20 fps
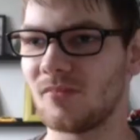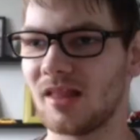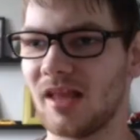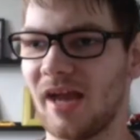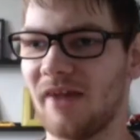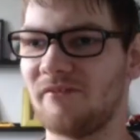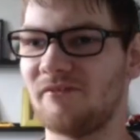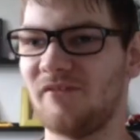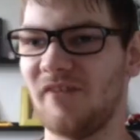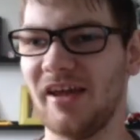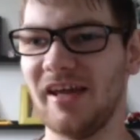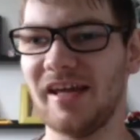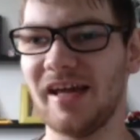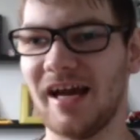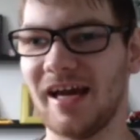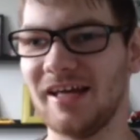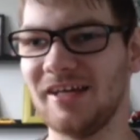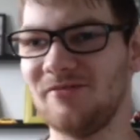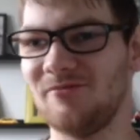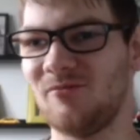I think
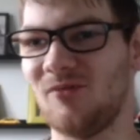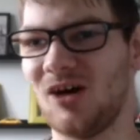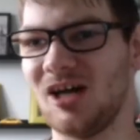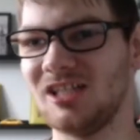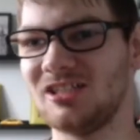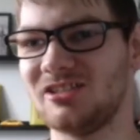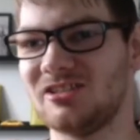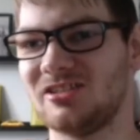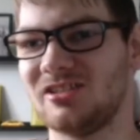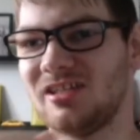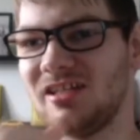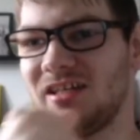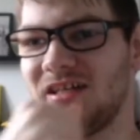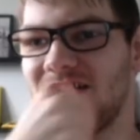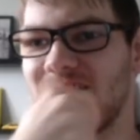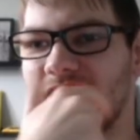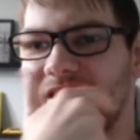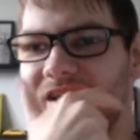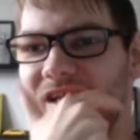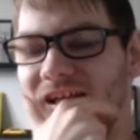I watched uh,
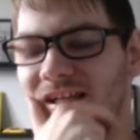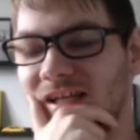a